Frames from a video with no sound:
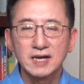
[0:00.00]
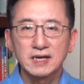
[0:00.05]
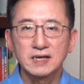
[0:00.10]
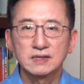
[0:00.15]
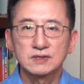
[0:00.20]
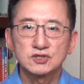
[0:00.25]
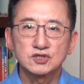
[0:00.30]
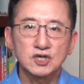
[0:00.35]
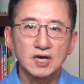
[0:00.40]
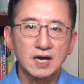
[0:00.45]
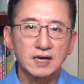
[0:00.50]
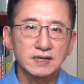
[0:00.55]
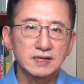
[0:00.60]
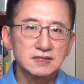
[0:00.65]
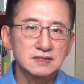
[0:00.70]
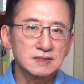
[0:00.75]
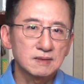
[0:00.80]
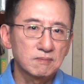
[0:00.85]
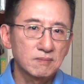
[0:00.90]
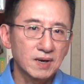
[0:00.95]
in
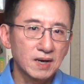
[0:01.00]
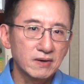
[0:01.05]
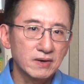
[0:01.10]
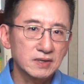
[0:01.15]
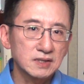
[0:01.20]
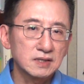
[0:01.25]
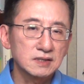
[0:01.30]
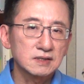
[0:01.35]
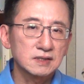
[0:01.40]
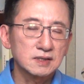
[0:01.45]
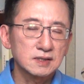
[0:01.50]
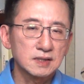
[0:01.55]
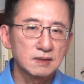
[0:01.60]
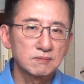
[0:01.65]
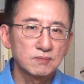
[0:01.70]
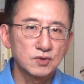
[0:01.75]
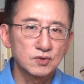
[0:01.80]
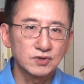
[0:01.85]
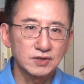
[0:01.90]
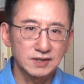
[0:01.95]
Chinese American
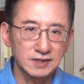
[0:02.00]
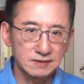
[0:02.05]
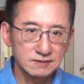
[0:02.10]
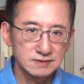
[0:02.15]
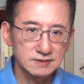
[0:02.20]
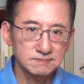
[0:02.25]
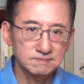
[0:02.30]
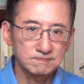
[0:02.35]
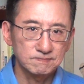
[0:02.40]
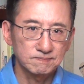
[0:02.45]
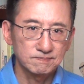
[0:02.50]
communities.